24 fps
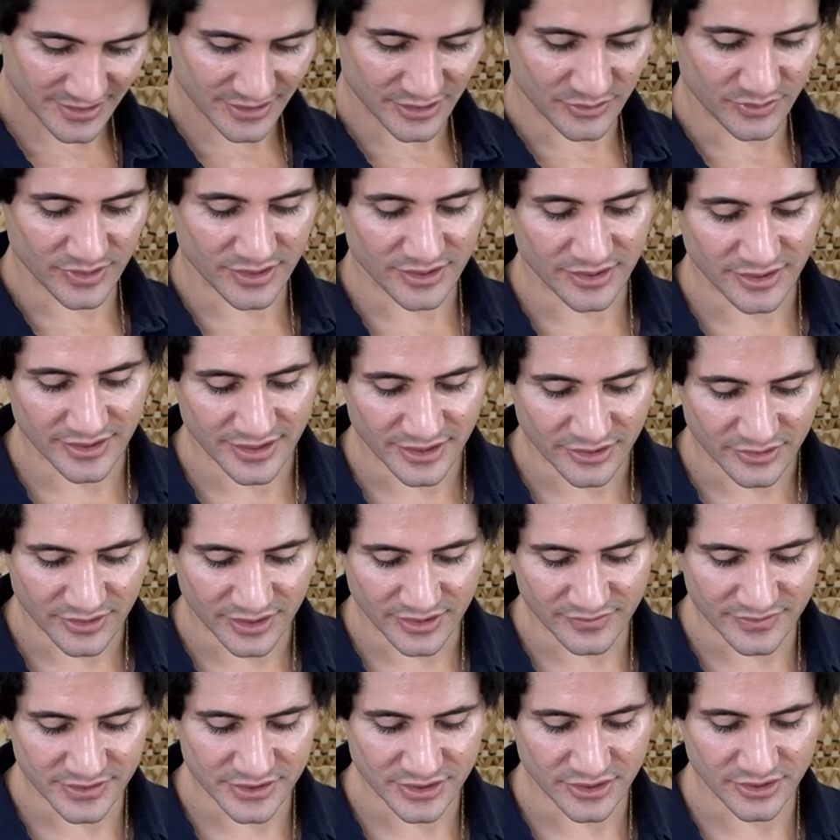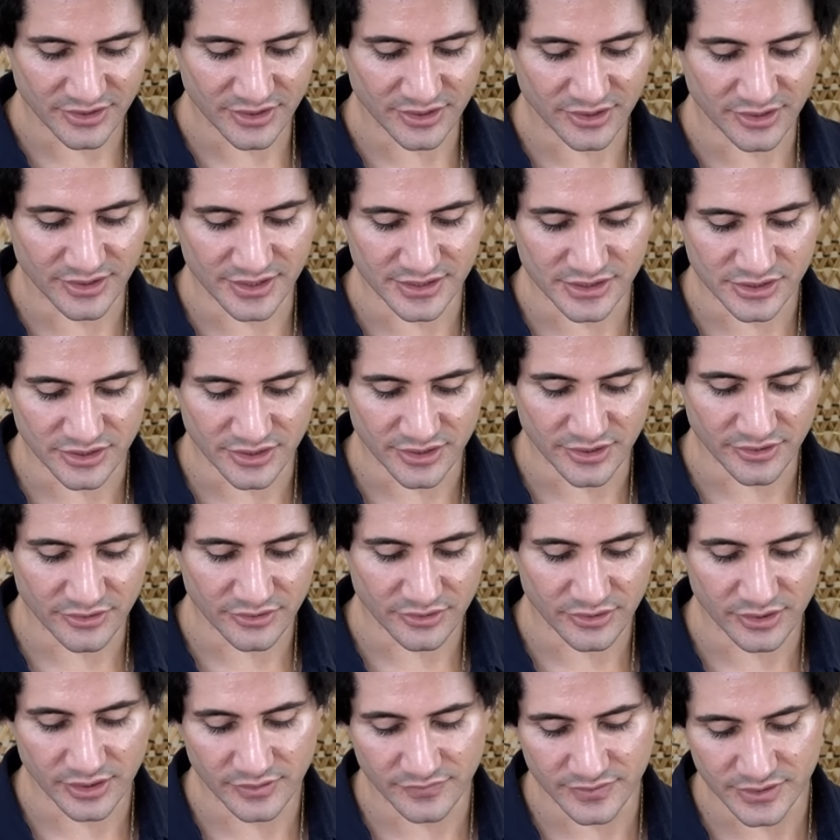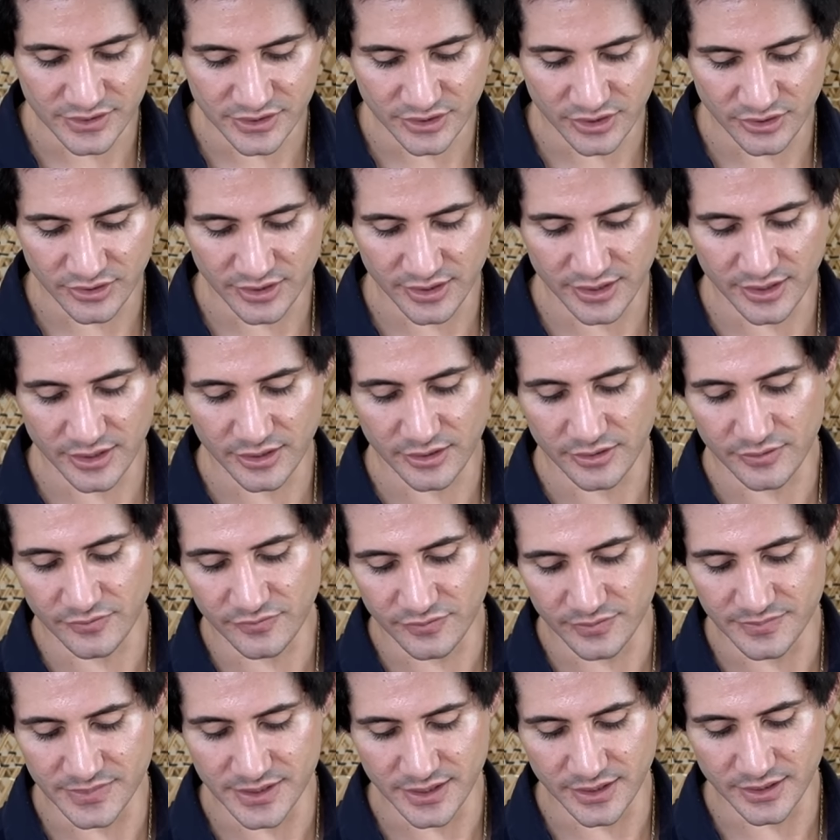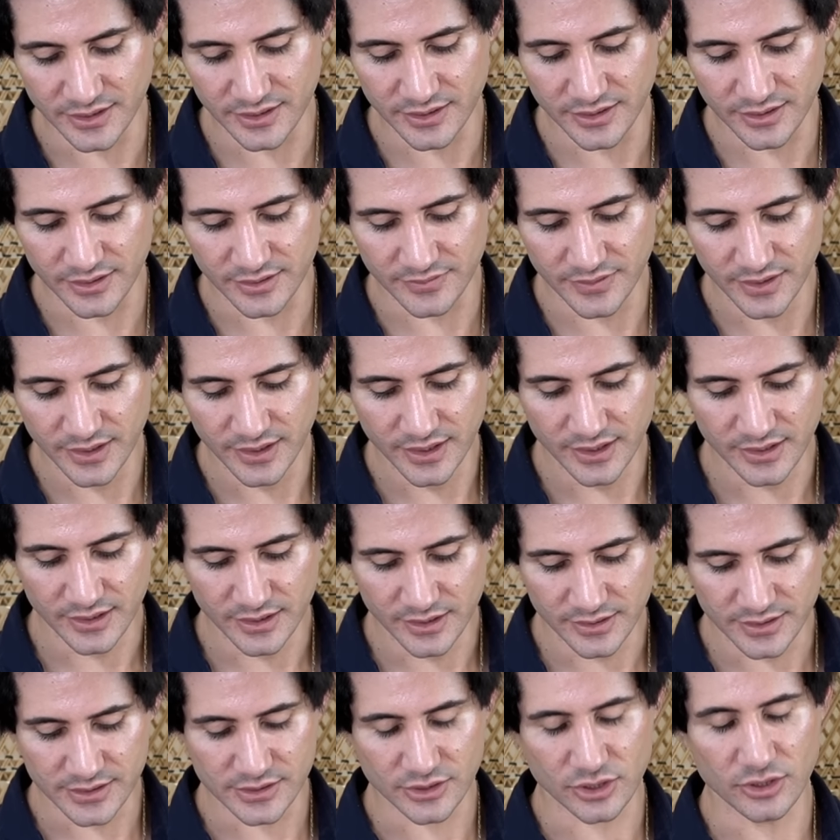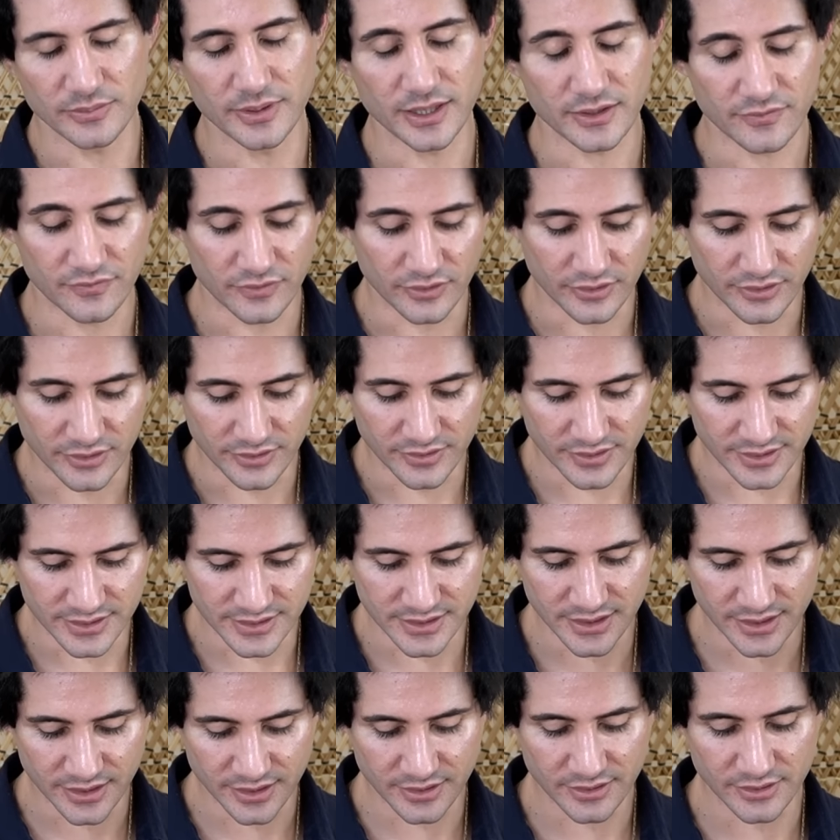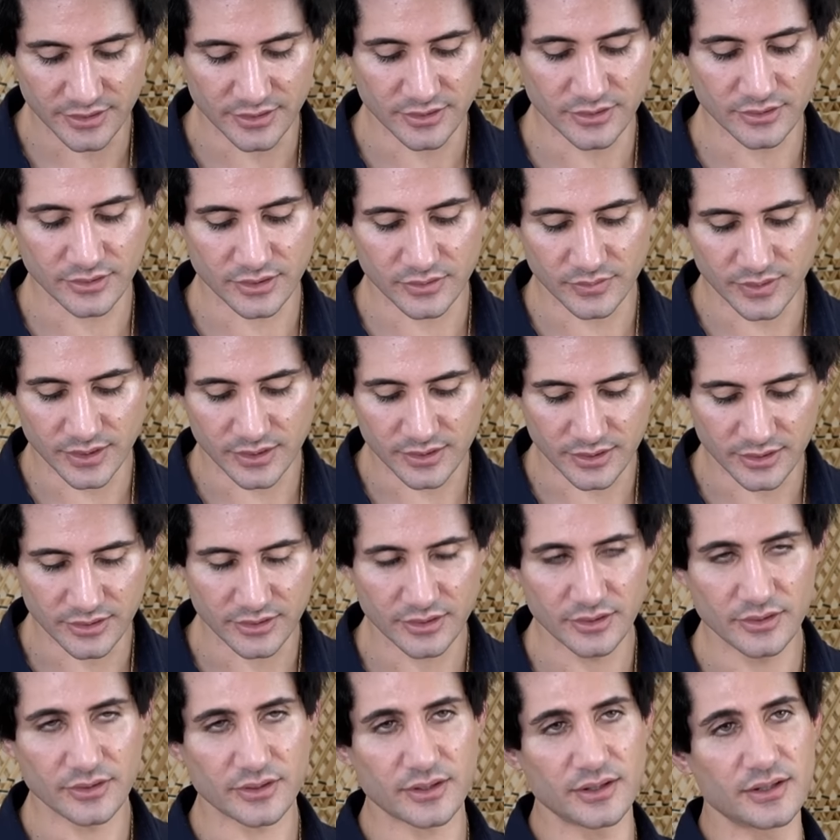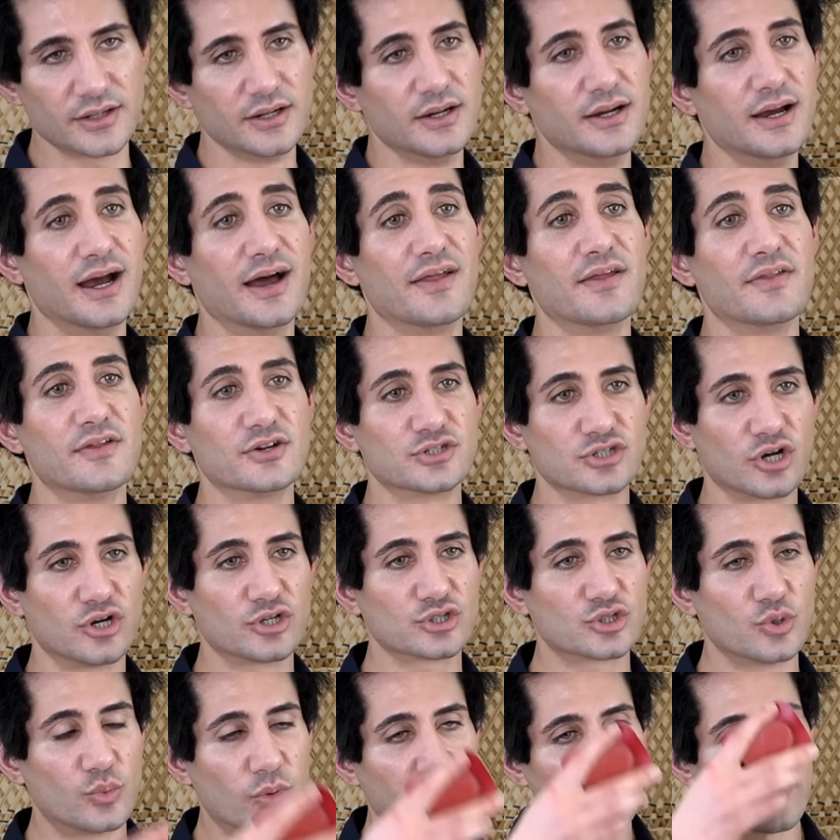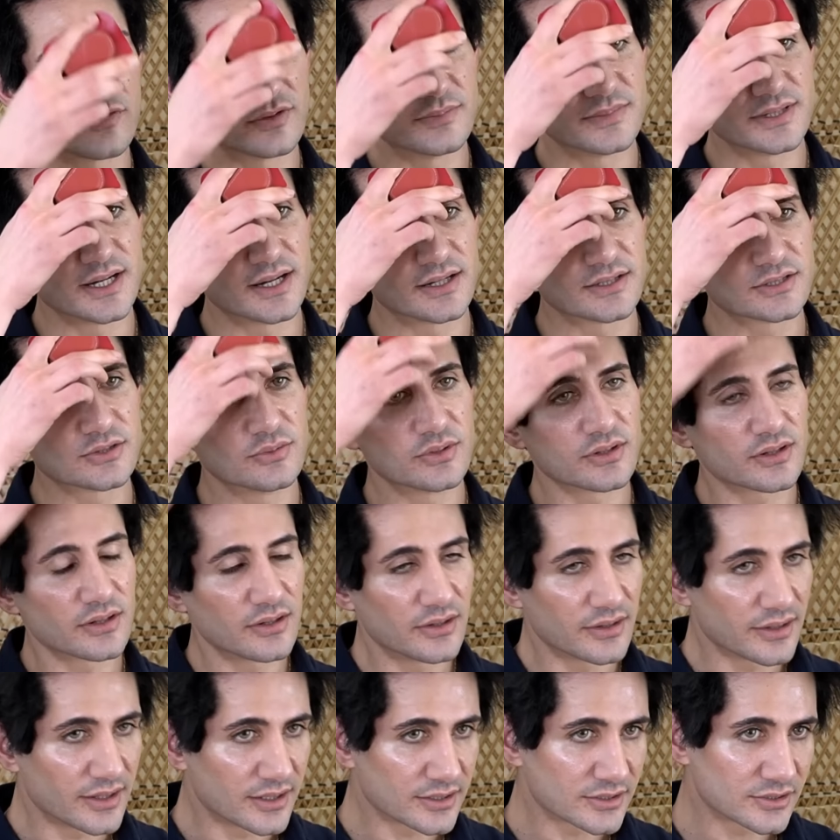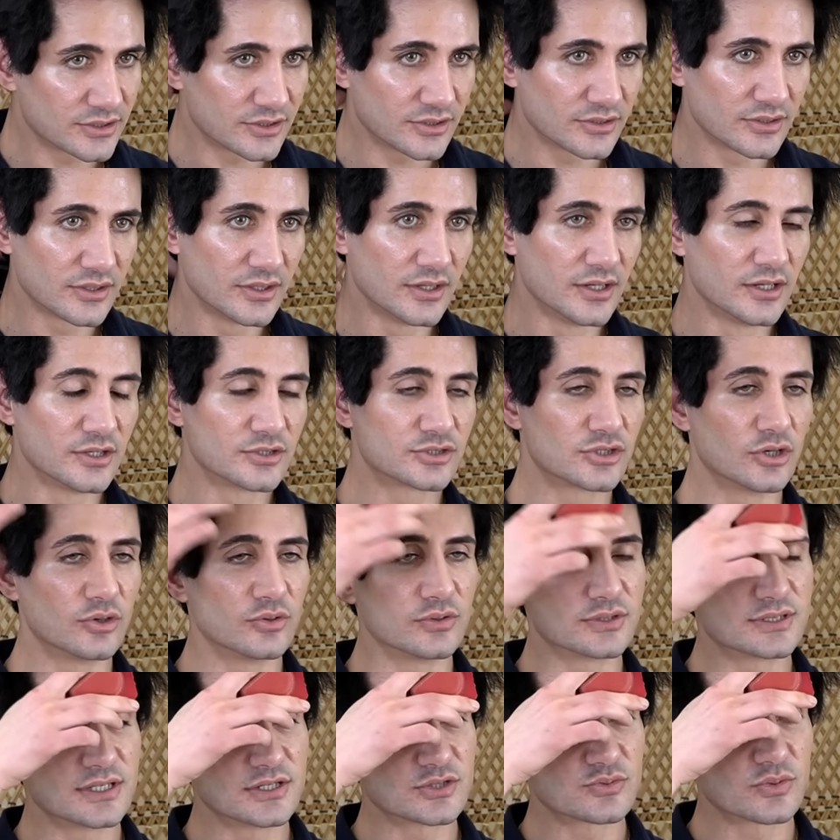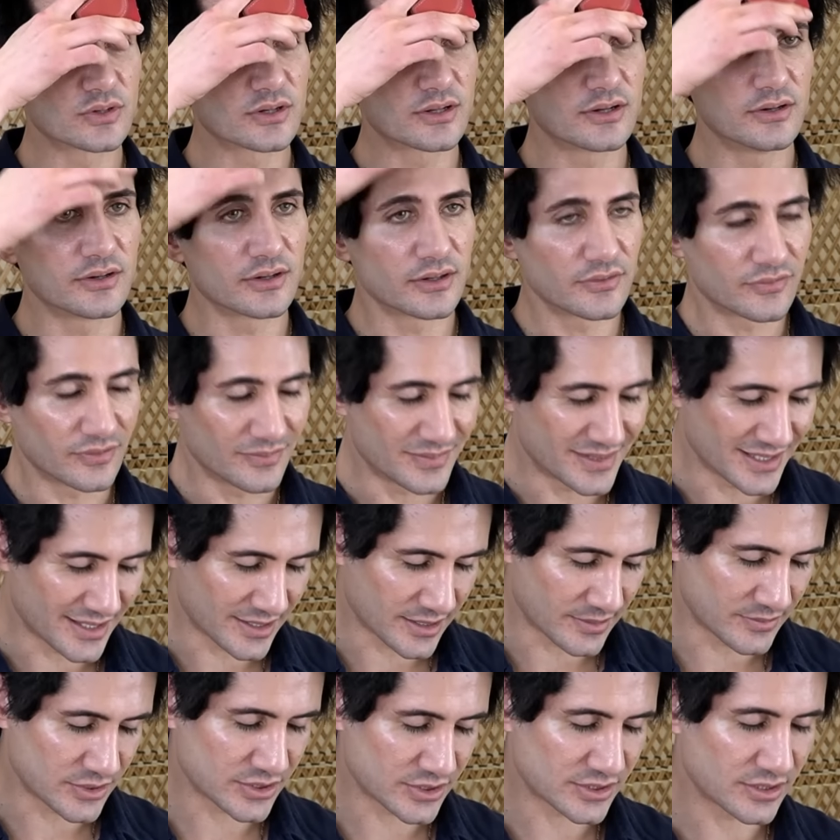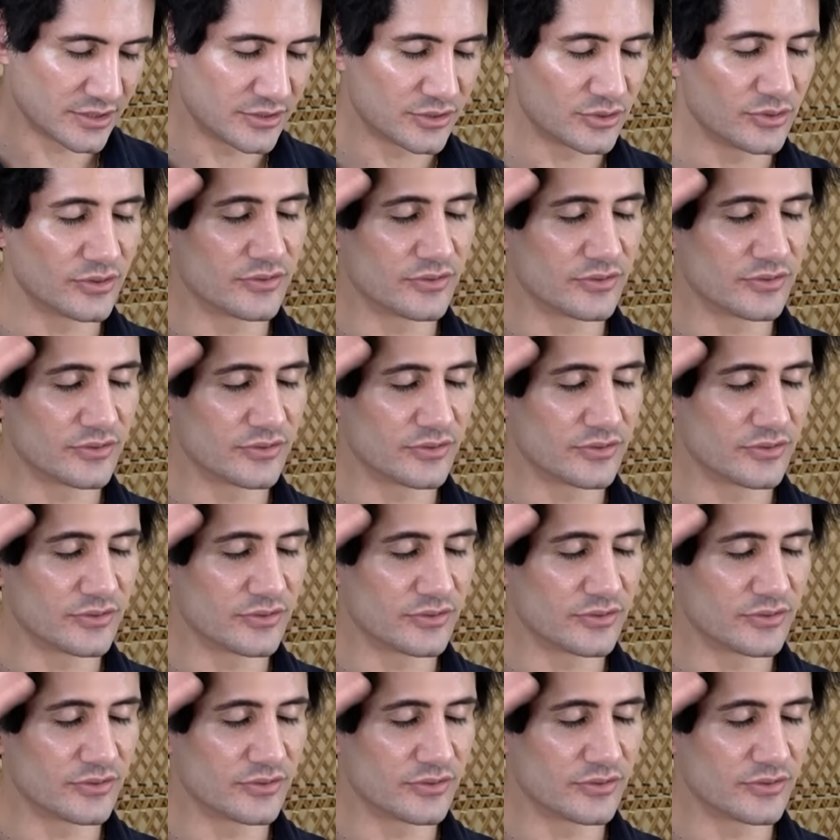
Did we clear that creative insecurity? Good. Is there another creative insecurity inherited from dad? Yeah. Does it go back further than dad? No. Can we clear it? Okay. And then there's also one from dad, so we'll clear that too. So since we're clearing it from dad, I'm just going to do